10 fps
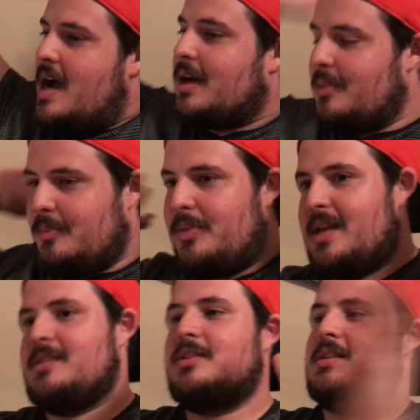I'm going to be
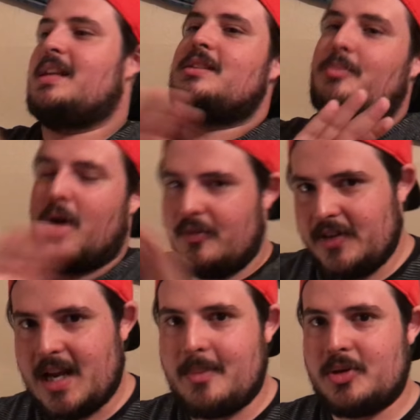pissed, because that's the
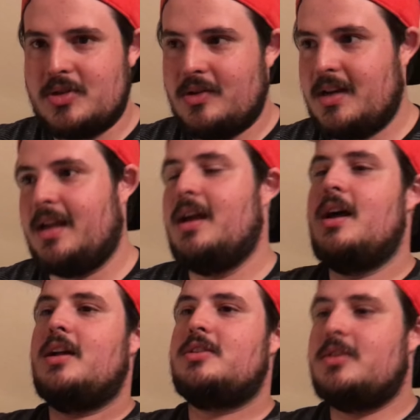perfect opportunity
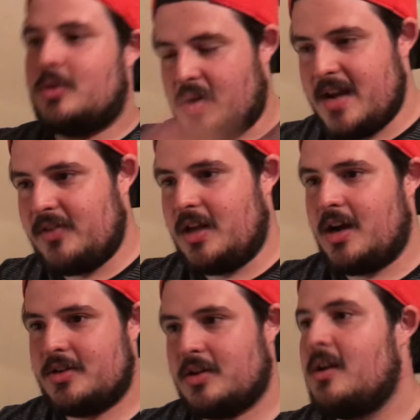to do Kraven the
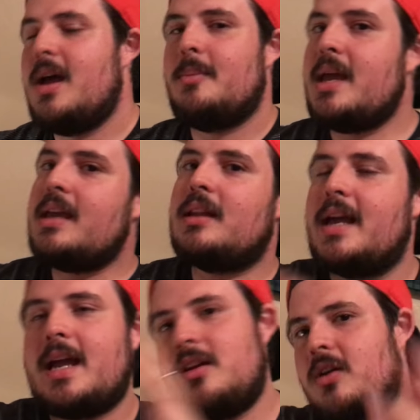Hunter. Make it
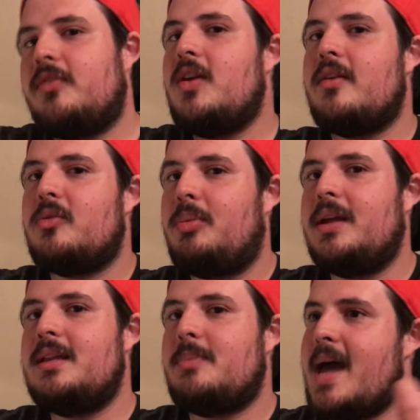like, I don't know if you ever
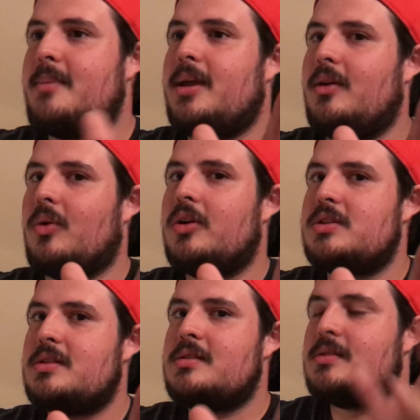played Batman
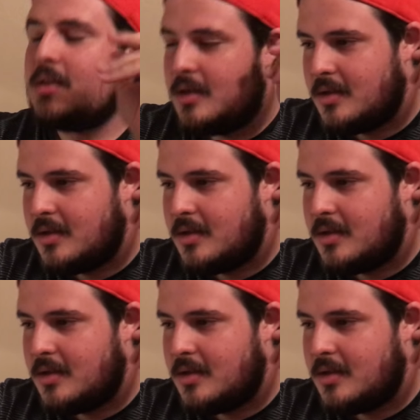Origins,